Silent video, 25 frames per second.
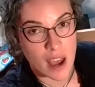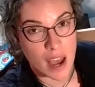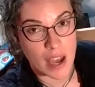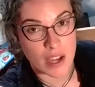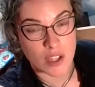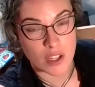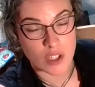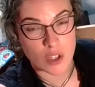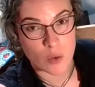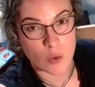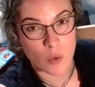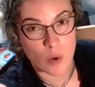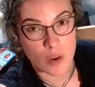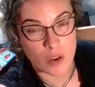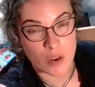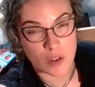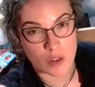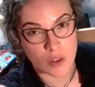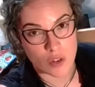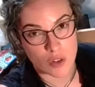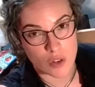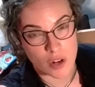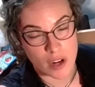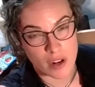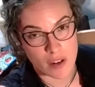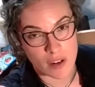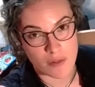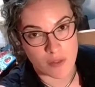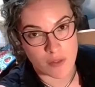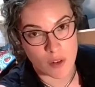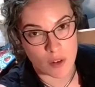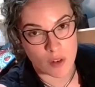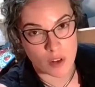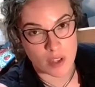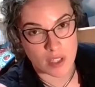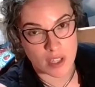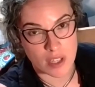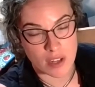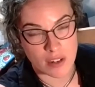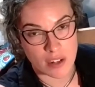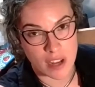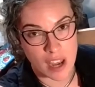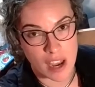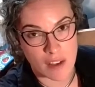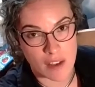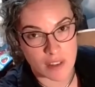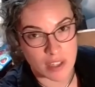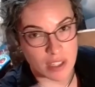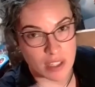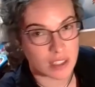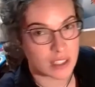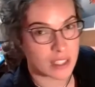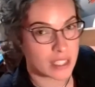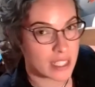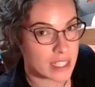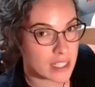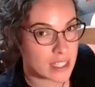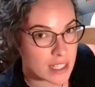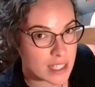I do want you to try to focus on having clean